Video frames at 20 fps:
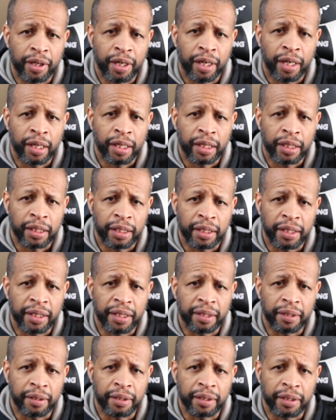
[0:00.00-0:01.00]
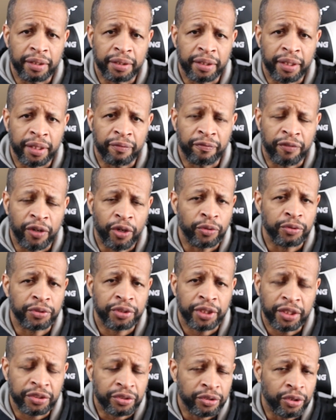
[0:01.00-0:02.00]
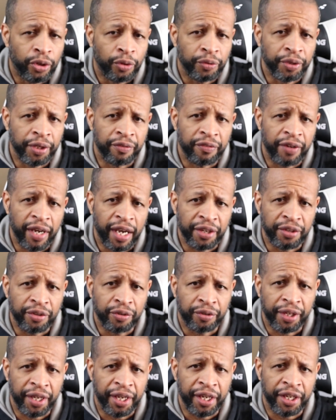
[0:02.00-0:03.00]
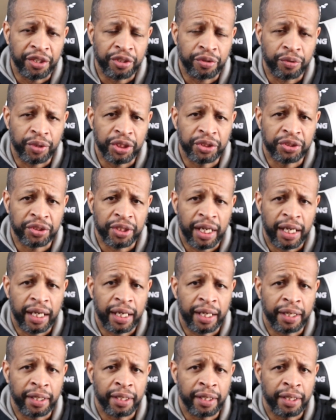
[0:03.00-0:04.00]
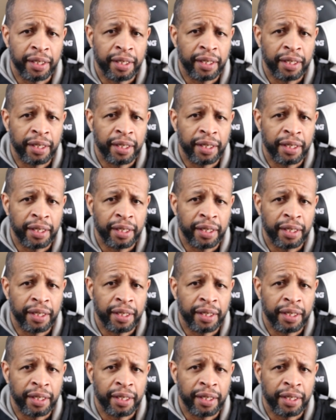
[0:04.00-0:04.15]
The phones doesn't hold their value on the Android side.